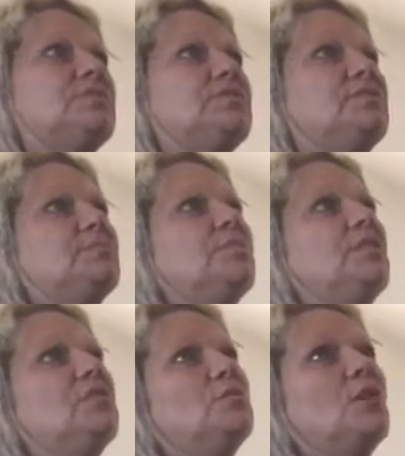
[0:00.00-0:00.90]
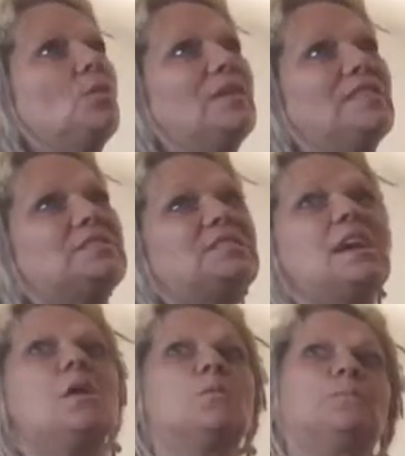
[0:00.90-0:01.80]
system that you know in this
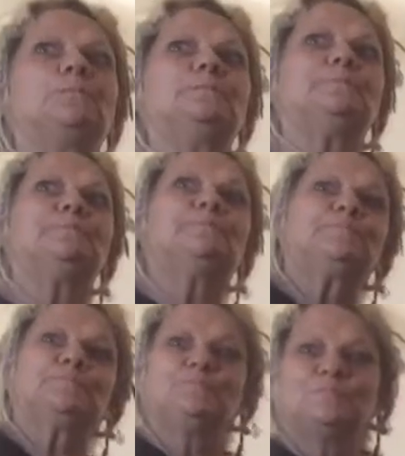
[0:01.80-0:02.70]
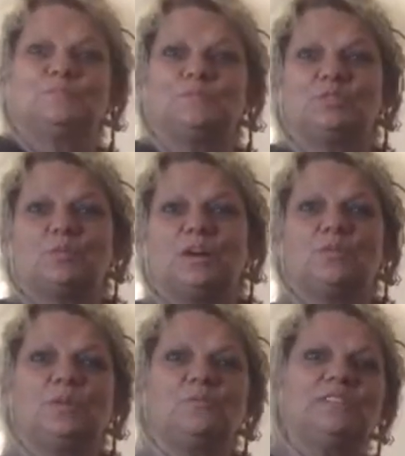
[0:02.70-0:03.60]
town. So why do
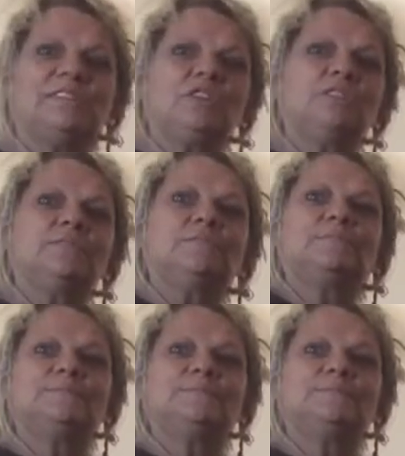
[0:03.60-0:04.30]
I really hurt?